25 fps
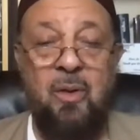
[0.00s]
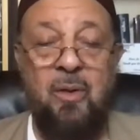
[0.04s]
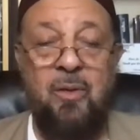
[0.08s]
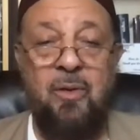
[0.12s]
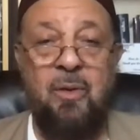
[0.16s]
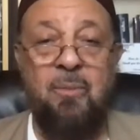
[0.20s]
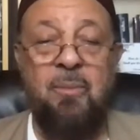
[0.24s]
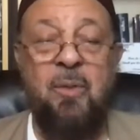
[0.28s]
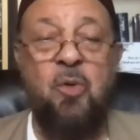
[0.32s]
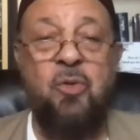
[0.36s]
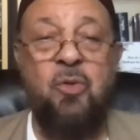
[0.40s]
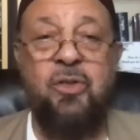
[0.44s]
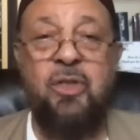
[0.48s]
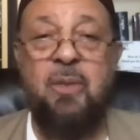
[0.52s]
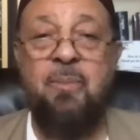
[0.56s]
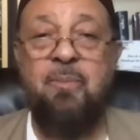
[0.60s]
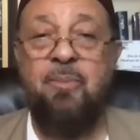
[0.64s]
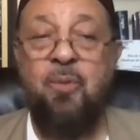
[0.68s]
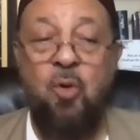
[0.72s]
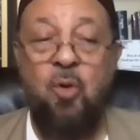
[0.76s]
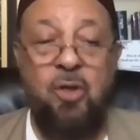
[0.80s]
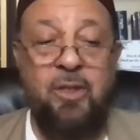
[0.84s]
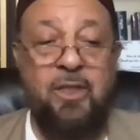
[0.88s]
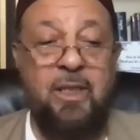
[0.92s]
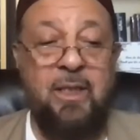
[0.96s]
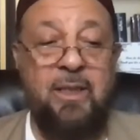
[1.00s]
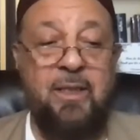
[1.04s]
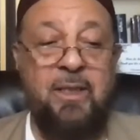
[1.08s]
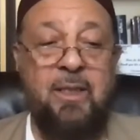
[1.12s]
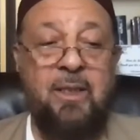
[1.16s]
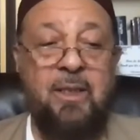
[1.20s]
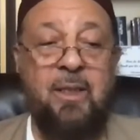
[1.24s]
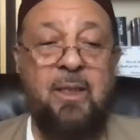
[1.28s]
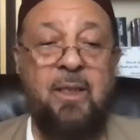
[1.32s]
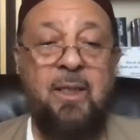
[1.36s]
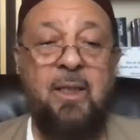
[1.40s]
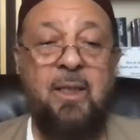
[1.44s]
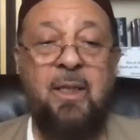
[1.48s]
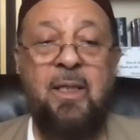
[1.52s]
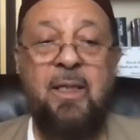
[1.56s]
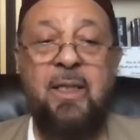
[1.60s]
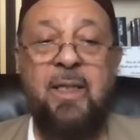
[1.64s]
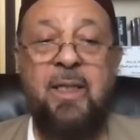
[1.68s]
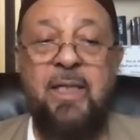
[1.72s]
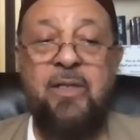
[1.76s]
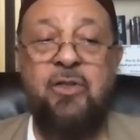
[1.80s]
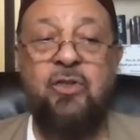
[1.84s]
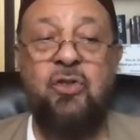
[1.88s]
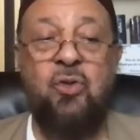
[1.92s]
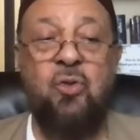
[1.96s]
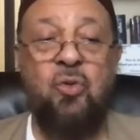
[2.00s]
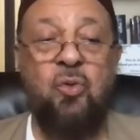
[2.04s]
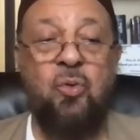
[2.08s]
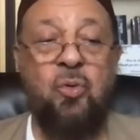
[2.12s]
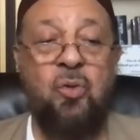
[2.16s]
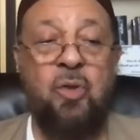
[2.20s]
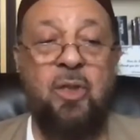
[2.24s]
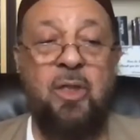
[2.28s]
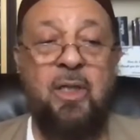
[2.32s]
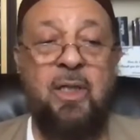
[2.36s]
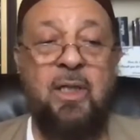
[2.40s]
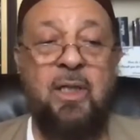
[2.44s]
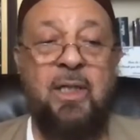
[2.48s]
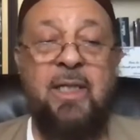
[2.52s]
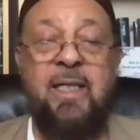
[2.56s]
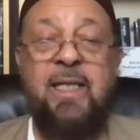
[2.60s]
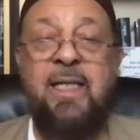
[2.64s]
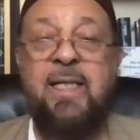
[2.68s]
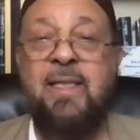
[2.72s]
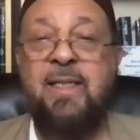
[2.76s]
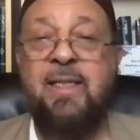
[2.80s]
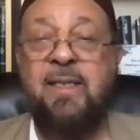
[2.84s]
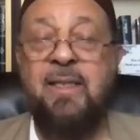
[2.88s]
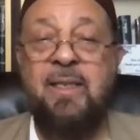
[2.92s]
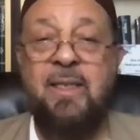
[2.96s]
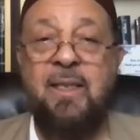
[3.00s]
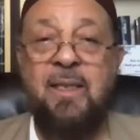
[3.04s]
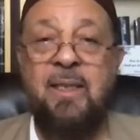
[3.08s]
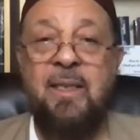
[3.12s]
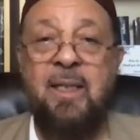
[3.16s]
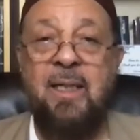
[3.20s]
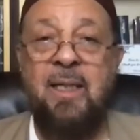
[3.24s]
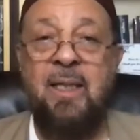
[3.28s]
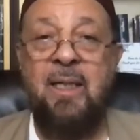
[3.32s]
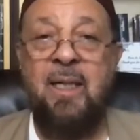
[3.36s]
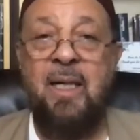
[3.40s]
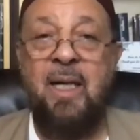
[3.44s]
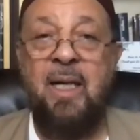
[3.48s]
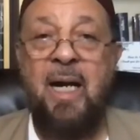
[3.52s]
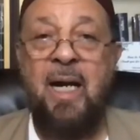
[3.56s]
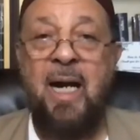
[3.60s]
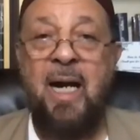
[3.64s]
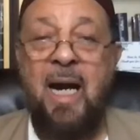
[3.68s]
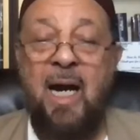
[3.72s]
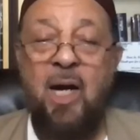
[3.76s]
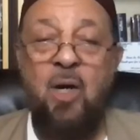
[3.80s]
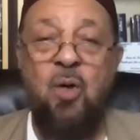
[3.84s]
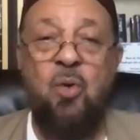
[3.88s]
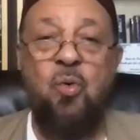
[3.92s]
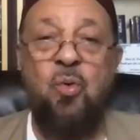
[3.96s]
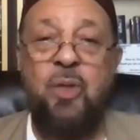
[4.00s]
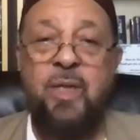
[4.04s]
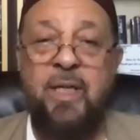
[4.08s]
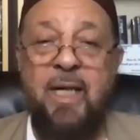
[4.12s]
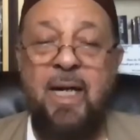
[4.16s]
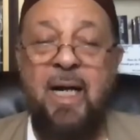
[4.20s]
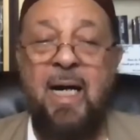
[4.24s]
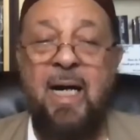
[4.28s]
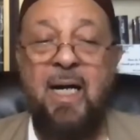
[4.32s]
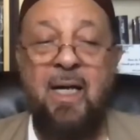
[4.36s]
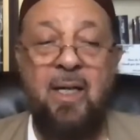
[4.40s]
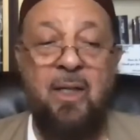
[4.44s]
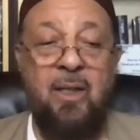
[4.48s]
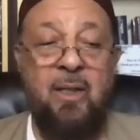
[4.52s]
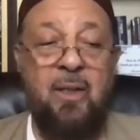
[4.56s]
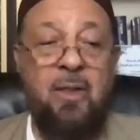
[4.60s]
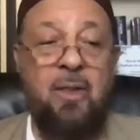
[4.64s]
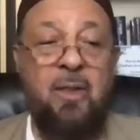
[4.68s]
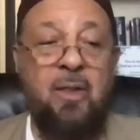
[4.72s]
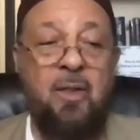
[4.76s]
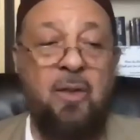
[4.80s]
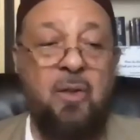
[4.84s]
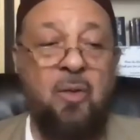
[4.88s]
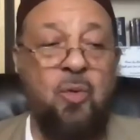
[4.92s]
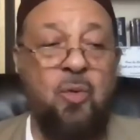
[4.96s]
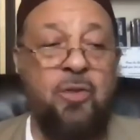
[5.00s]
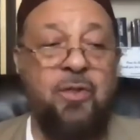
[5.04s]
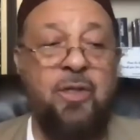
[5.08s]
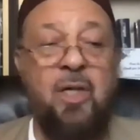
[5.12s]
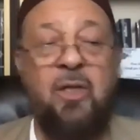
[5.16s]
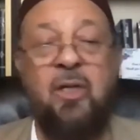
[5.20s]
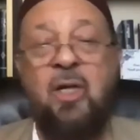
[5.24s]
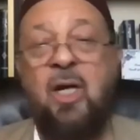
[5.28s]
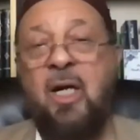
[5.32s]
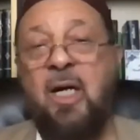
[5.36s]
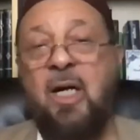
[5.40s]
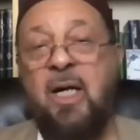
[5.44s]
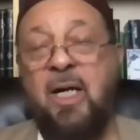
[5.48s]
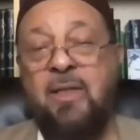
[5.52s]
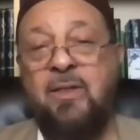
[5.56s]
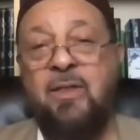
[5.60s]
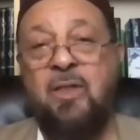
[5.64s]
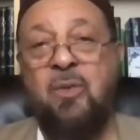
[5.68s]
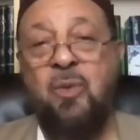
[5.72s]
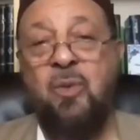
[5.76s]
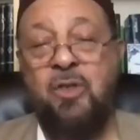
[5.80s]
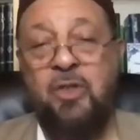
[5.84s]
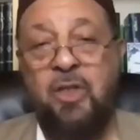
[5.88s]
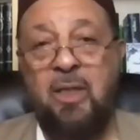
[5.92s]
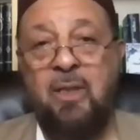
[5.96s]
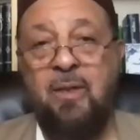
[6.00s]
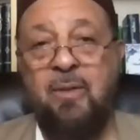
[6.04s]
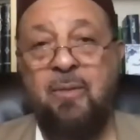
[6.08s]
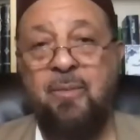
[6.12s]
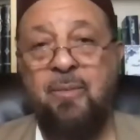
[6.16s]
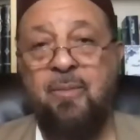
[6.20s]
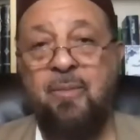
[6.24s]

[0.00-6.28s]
The most important issue is how we are with Allah Azza wa Jal.